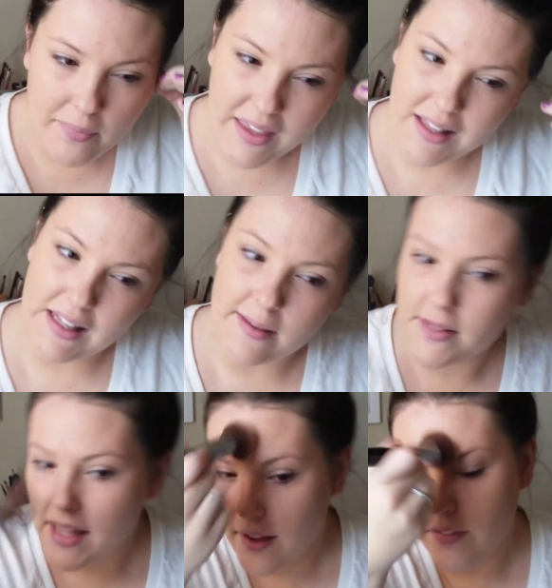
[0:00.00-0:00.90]
It
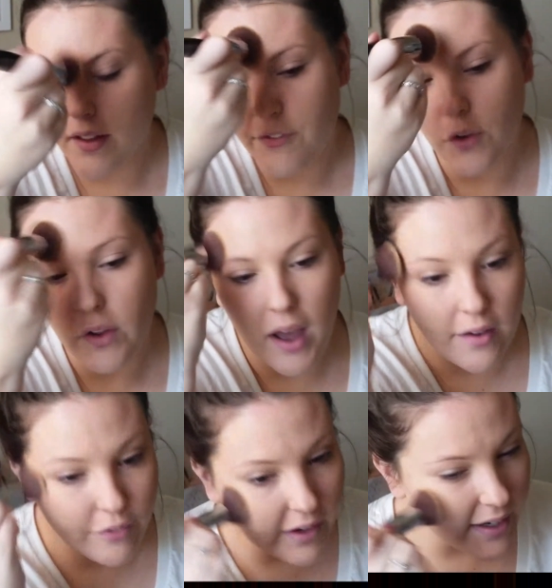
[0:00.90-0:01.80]
claims to have like full
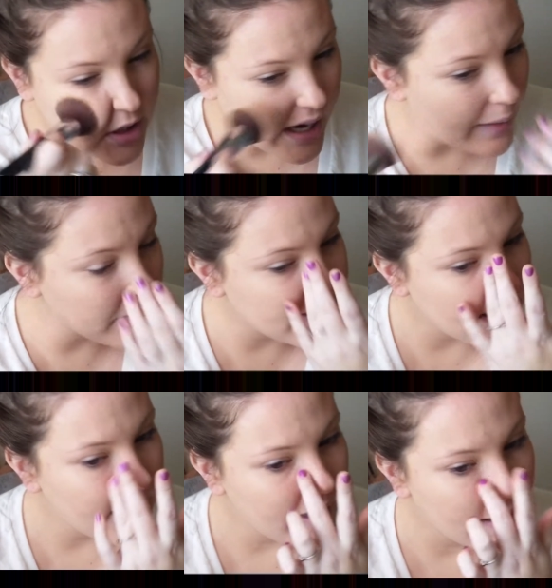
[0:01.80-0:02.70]
coverage. I would
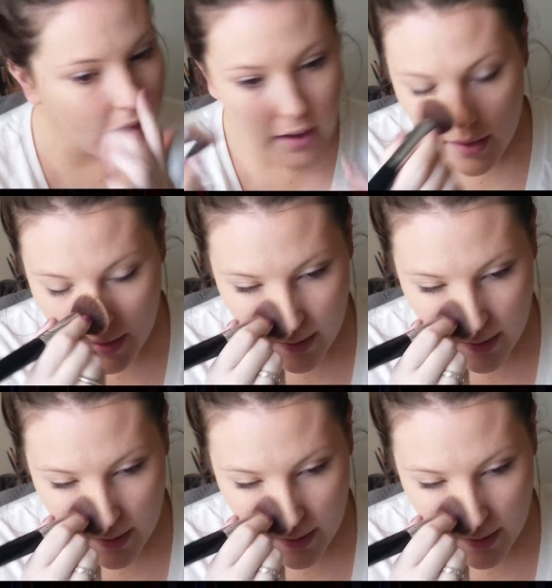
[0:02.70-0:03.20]
say